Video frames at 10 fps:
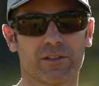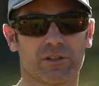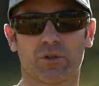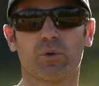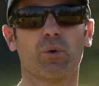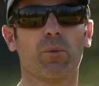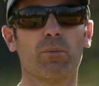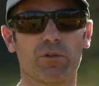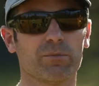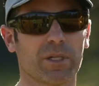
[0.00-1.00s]
to cool
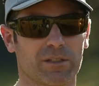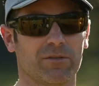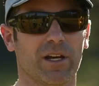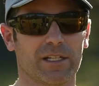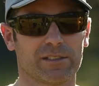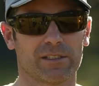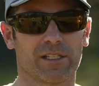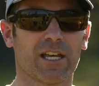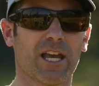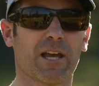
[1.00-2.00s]
movement devices
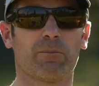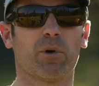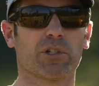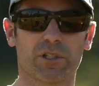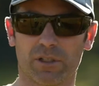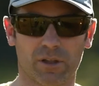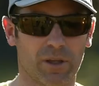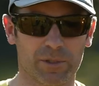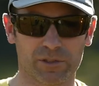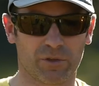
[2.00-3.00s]
and pushing the
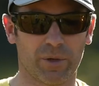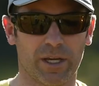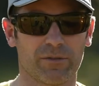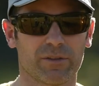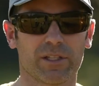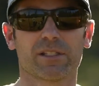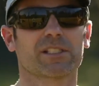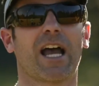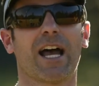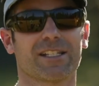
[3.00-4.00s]
limits creatively. The
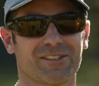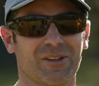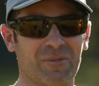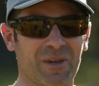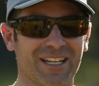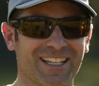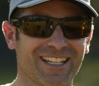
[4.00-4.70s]
sky's the limit.